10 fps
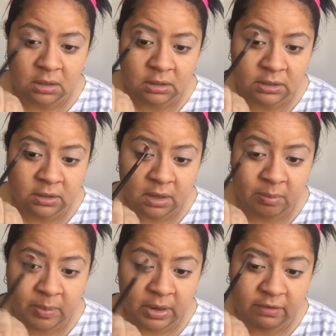a little
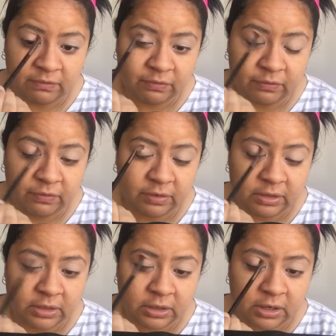above,
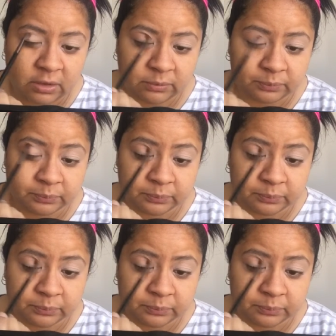you know.